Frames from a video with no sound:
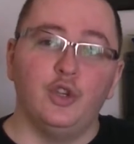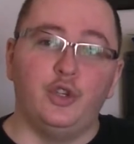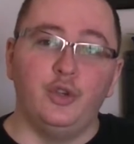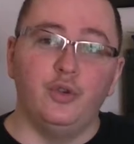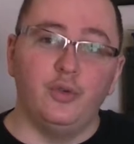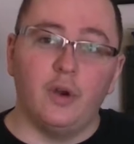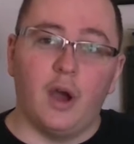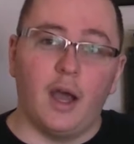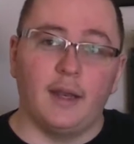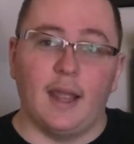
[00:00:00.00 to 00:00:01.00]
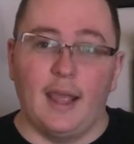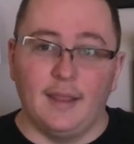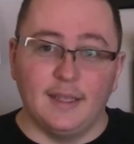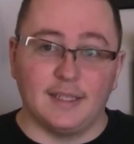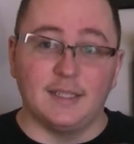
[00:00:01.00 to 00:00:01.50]
do not,
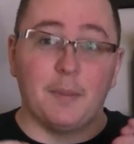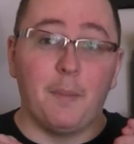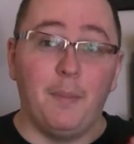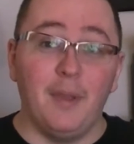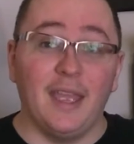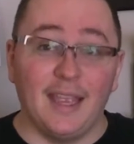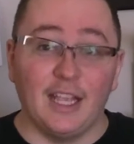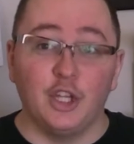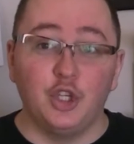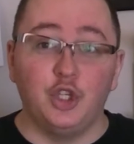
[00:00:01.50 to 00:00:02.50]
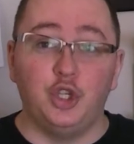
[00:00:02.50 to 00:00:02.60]
and this is a big,